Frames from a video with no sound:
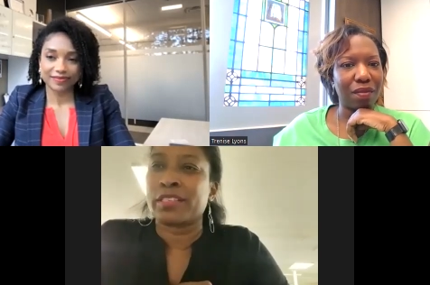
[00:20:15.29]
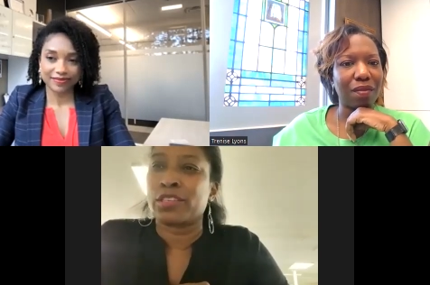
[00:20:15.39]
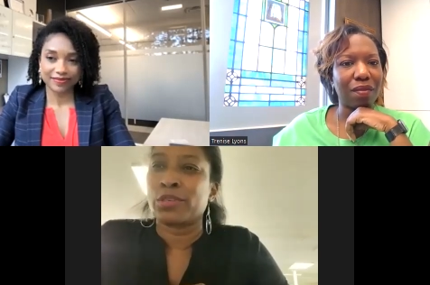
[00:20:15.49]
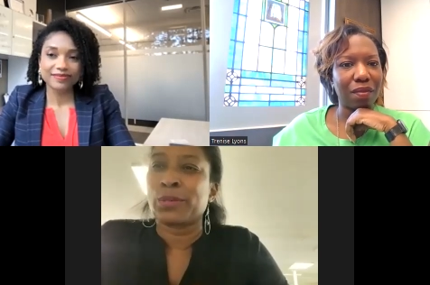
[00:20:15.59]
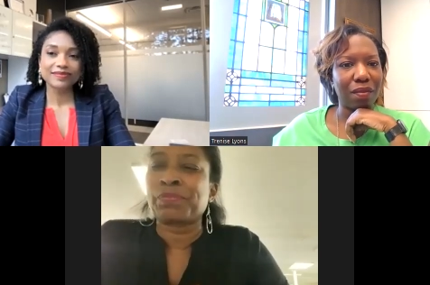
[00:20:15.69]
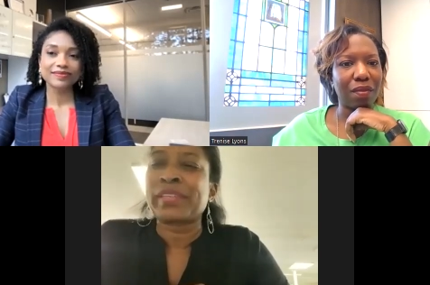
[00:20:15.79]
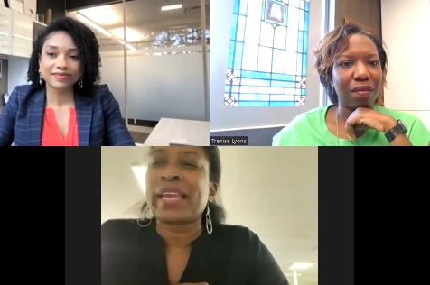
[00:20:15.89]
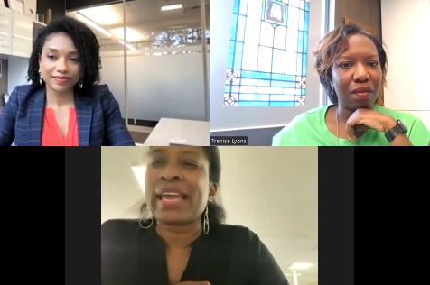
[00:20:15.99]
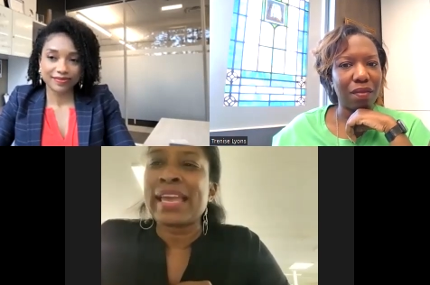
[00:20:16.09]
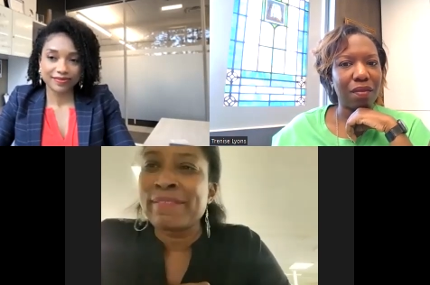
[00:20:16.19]
Speaker 1: to.
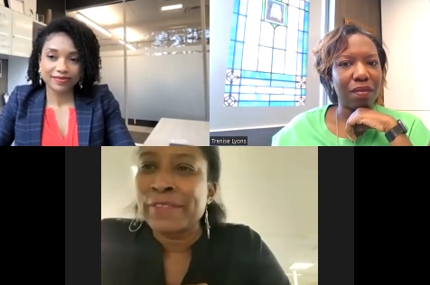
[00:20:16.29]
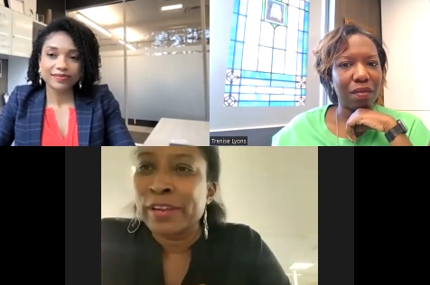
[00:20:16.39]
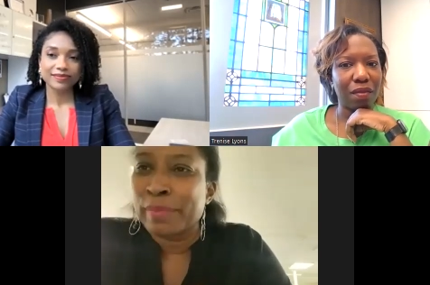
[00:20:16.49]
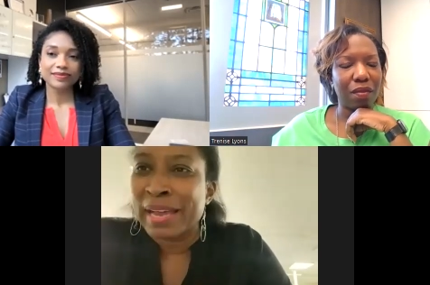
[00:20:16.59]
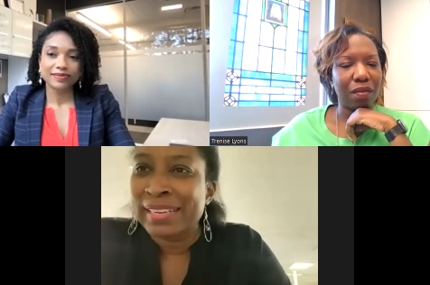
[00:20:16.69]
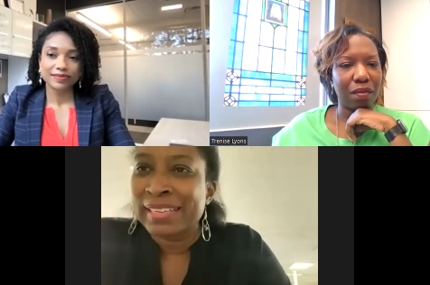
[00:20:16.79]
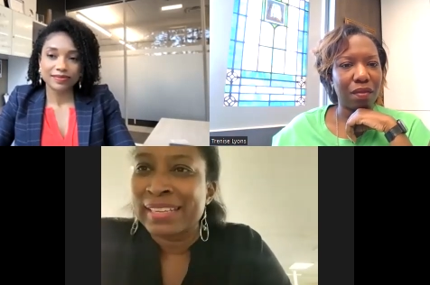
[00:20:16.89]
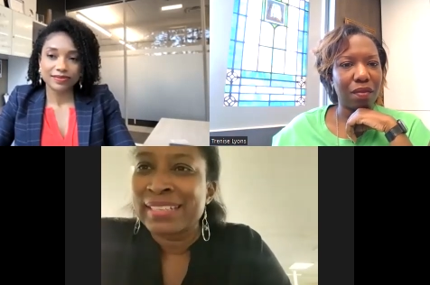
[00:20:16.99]
Everybody